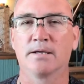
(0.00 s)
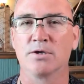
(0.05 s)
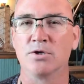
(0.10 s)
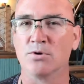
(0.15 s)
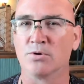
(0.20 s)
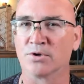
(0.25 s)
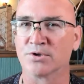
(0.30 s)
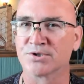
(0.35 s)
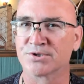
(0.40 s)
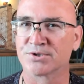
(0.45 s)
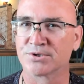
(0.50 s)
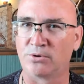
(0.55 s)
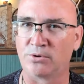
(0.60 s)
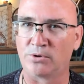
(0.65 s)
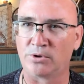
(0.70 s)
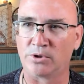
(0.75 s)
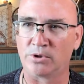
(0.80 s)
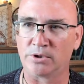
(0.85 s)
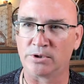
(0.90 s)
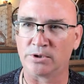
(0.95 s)
your
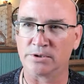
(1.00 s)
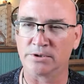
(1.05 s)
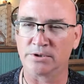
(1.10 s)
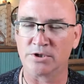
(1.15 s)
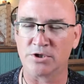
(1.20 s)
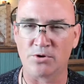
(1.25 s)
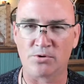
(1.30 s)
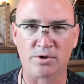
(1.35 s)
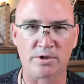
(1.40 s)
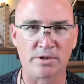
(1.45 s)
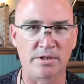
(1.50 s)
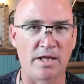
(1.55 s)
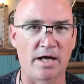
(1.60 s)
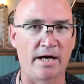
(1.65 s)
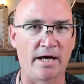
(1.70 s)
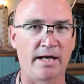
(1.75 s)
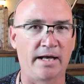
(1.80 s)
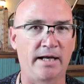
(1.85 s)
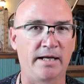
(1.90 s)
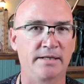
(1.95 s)
soul, your
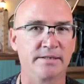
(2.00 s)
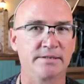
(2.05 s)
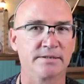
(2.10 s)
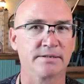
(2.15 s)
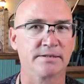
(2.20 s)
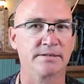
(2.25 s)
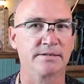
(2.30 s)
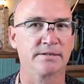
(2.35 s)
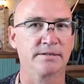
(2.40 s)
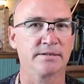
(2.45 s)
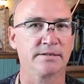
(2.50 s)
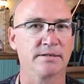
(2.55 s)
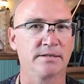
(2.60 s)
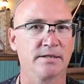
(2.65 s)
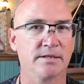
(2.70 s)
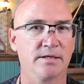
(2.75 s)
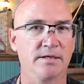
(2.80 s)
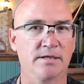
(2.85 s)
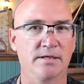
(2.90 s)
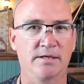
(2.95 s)
light,
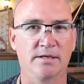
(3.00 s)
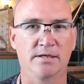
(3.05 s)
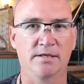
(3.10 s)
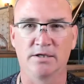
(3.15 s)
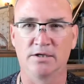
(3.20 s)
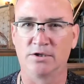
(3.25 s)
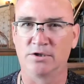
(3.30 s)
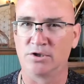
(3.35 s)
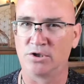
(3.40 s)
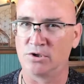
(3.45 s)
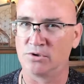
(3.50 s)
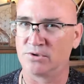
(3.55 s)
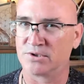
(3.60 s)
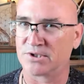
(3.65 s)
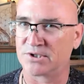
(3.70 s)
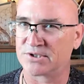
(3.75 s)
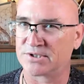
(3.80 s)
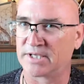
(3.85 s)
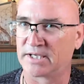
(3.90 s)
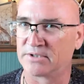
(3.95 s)
you as
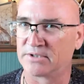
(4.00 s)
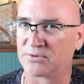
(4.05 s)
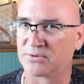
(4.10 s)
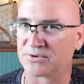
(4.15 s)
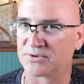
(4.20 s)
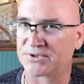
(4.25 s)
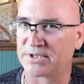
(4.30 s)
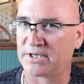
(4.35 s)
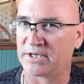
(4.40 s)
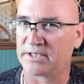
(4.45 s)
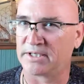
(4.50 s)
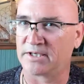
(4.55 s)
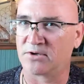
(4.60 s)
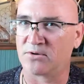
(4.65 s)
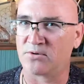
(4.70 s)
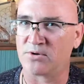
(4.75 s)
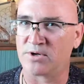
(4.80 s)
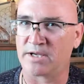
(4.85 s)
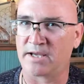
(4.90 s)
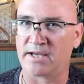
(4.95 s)
a central sun in
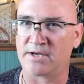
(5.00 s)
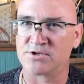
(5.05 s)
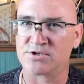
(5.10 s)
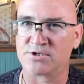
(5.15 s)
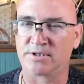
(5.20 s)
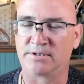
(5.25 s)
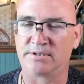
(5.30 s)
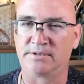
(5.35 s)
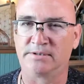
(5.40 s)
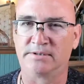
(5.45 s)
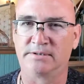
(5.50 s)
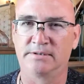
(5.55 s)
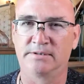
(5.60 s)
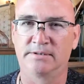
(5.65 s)
creation,